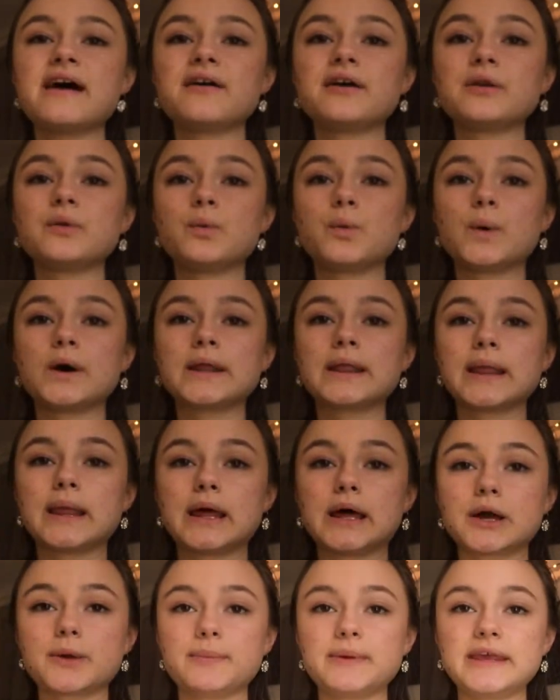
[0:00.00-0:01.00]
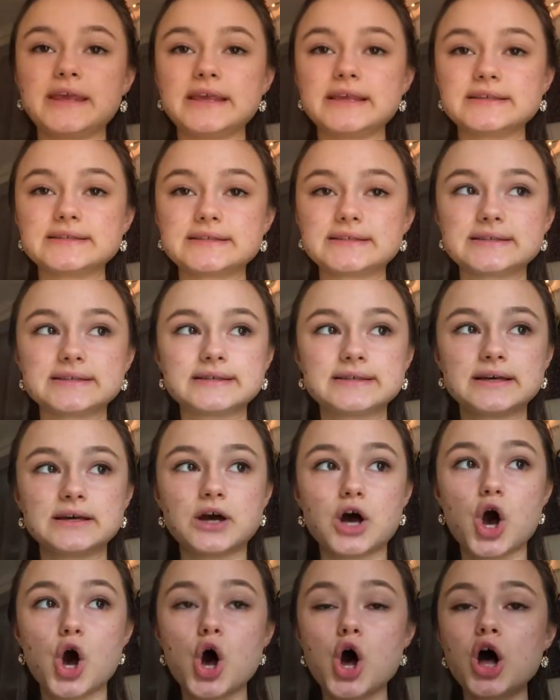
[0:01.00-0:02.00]
in one long piece,
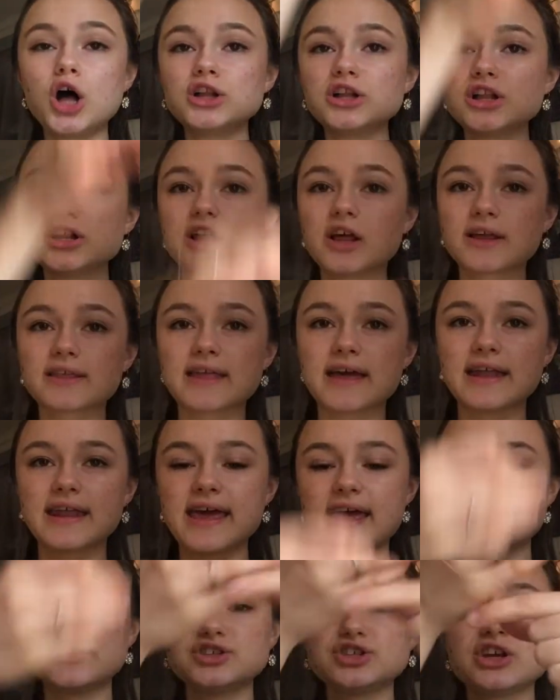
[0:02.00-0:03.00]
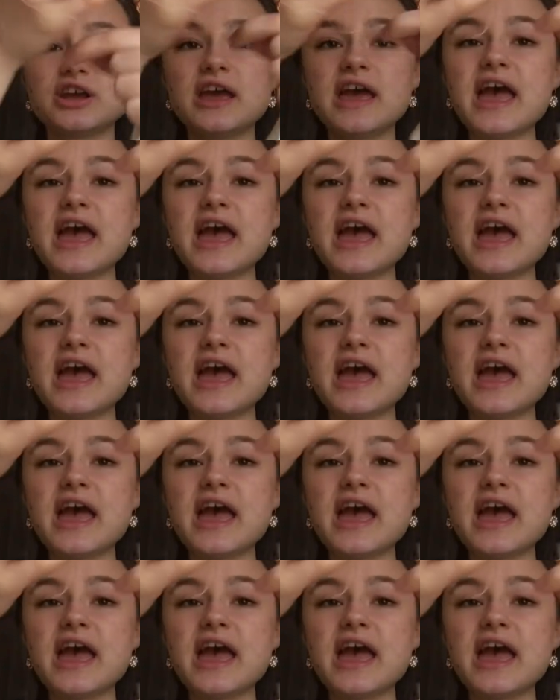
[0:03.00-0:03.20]
all along that edge,